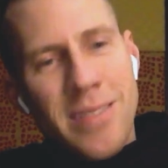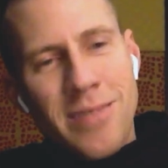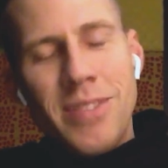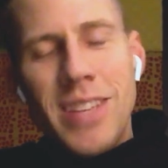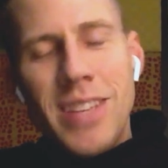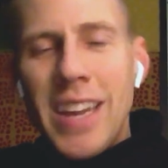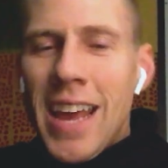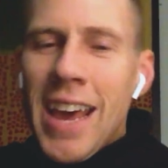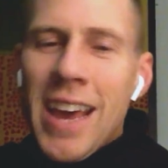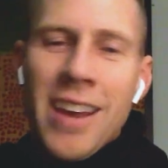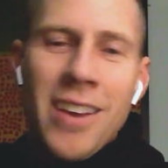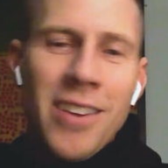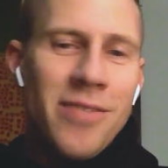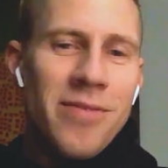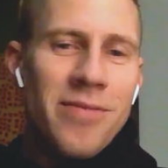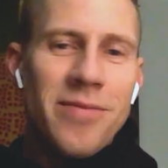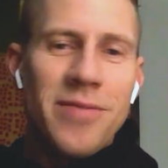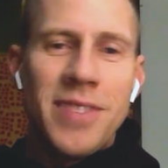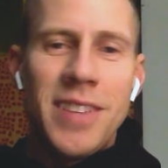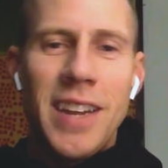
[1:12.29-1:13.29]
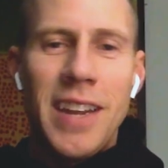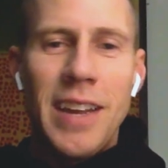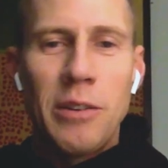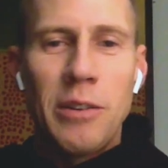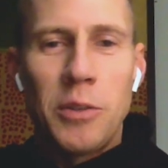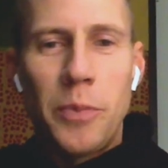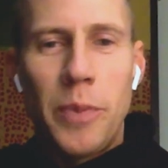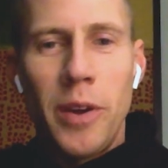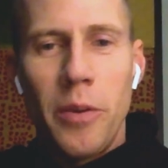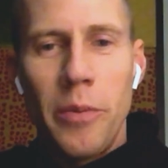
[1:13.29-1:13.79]
Today I
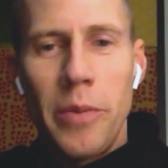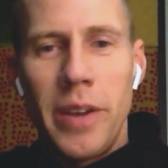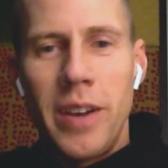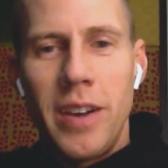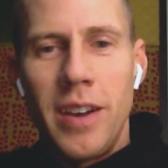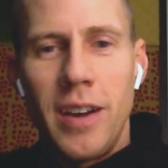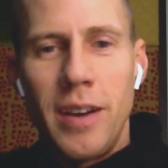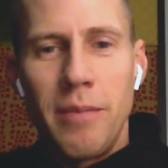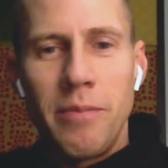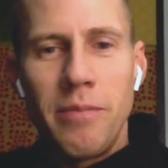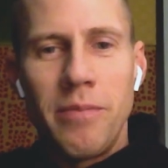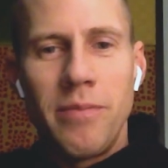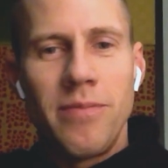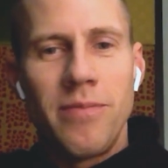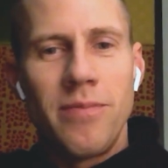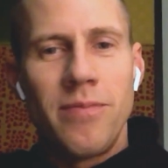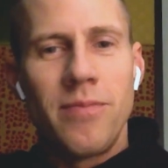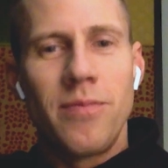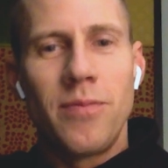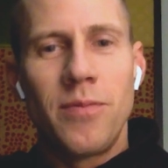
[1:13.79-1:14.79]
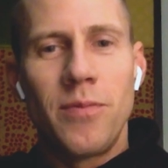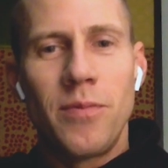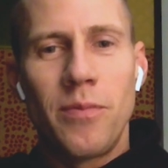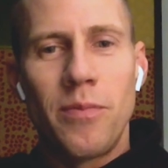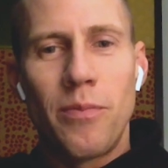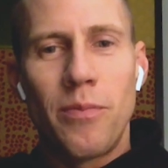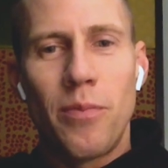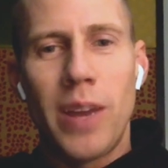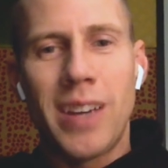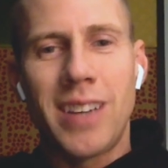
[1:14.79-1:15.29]
was pyramiding up,
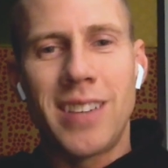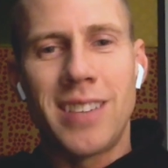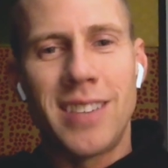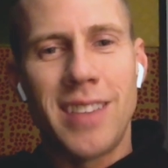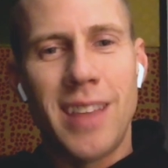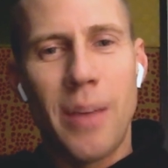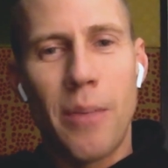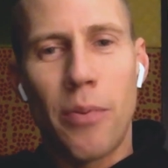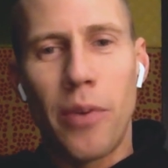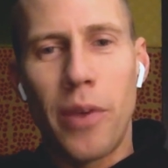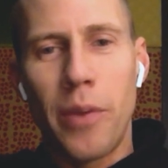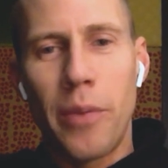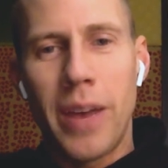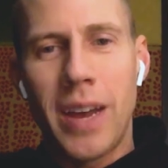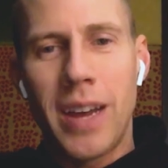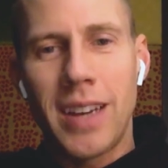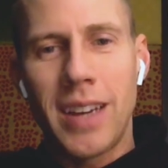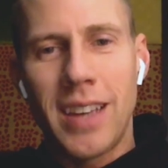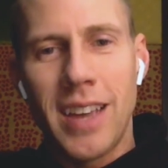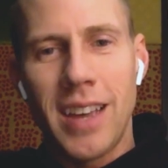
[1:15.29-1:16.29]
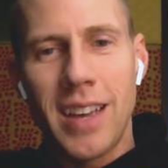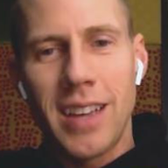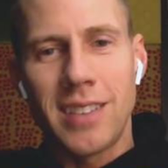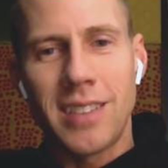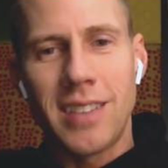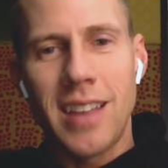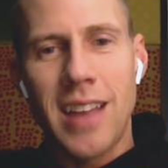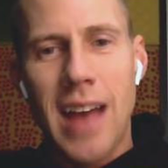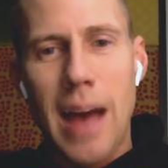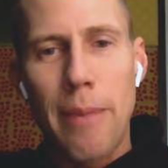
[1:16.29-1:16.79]
practicing that
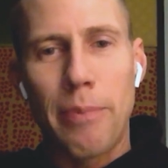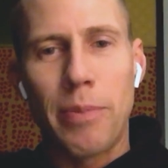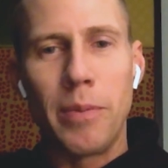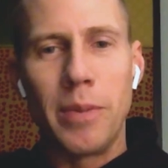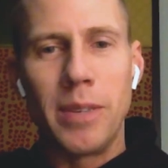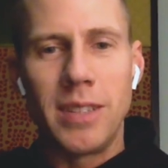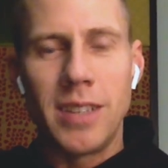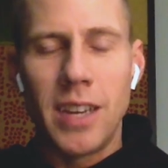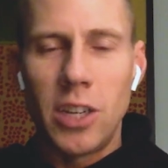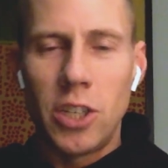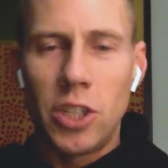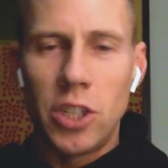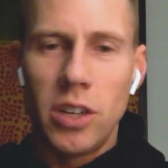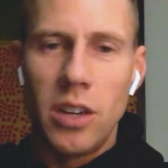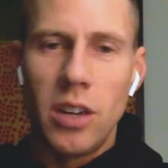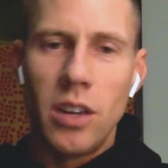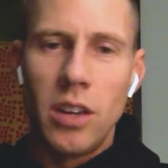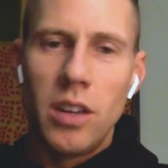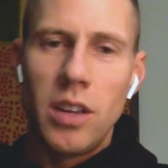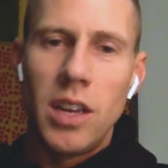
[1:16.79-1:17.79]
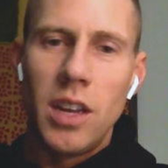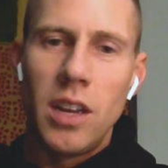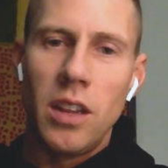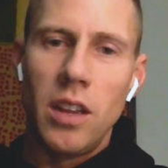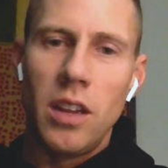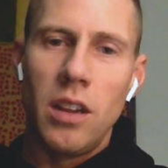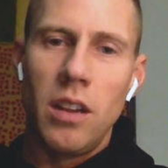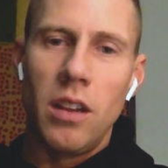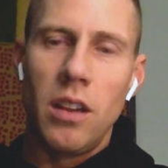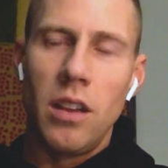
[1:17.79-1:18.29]
pre-podcast optimization. Hit a
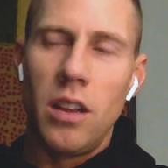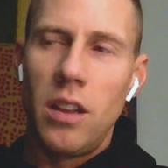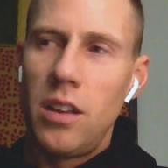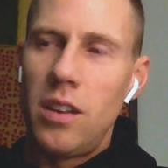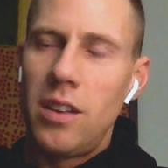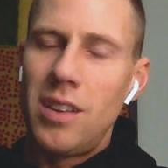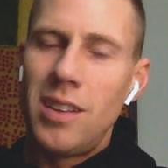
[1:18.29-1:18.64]
little